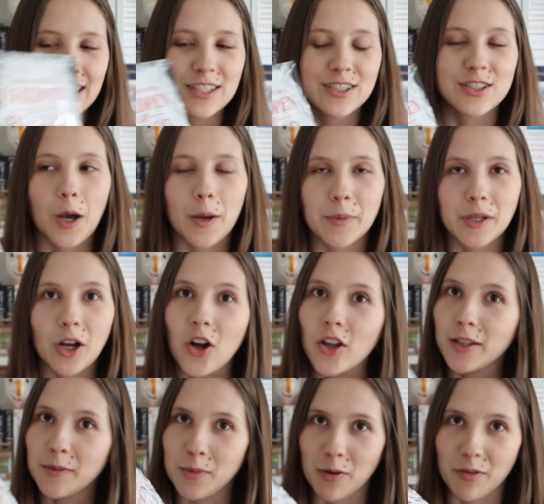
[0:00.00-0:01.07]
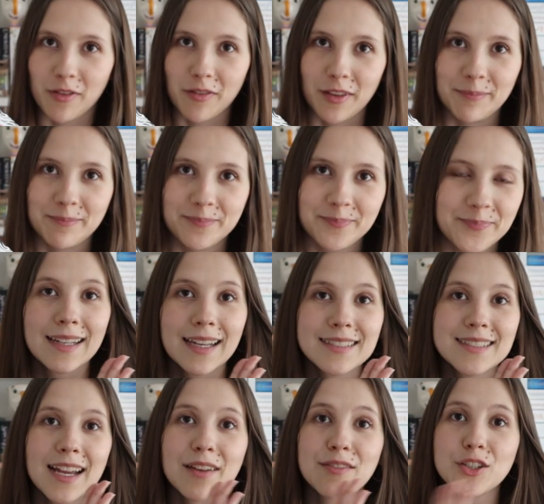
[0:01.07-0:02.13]
So I'm unhauling both of them.
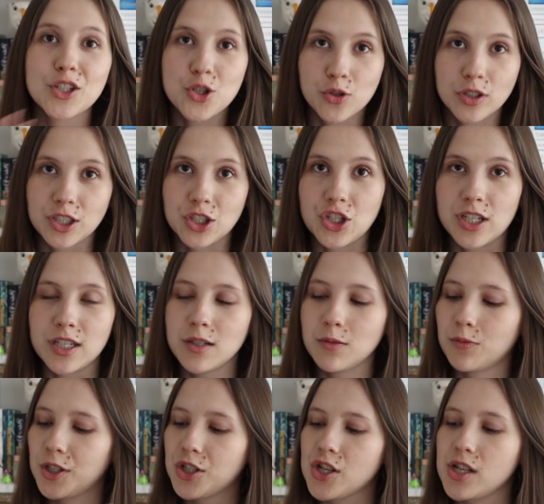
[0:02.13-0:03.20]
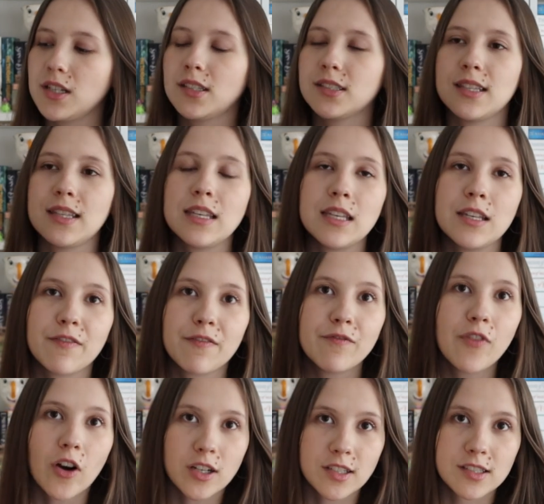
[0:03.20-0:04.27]
Next I have a trilogy, which is the
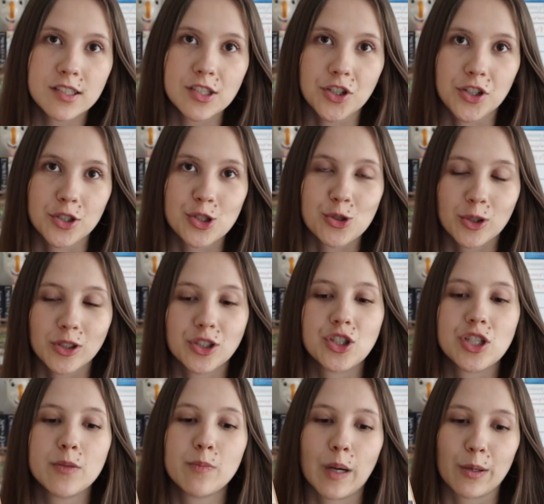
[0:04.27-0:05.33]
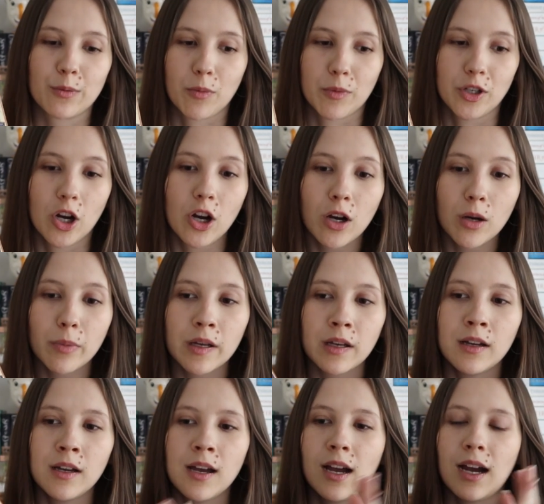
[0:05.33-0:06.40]
Farseer trilogy by Robin Hobb.
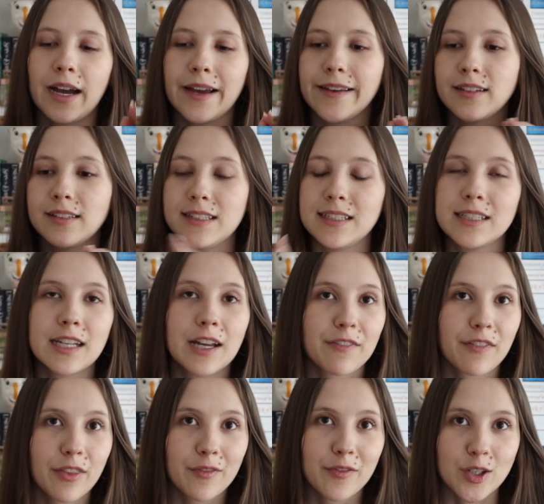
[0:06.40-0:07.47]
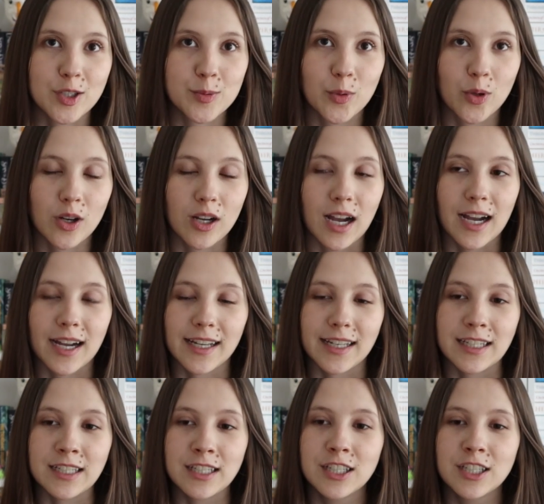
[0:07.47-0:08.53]
I DNF'd the first book.
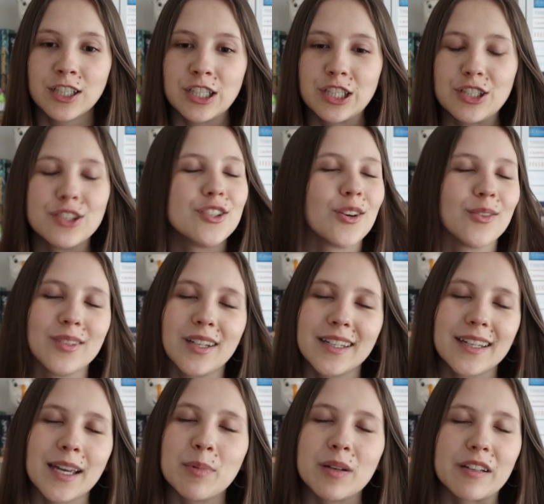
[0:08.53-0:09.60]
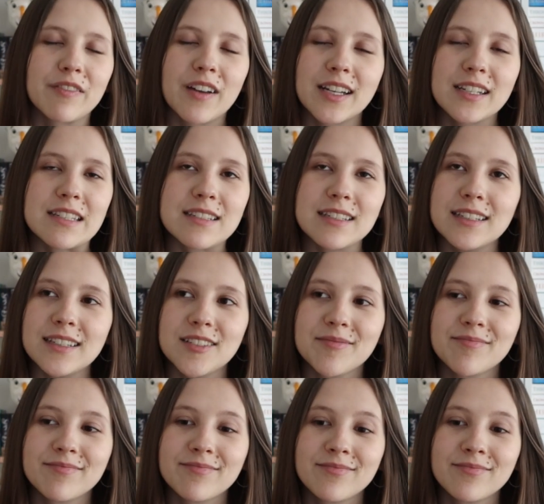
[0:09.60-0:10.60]
I don't like epic fantasy,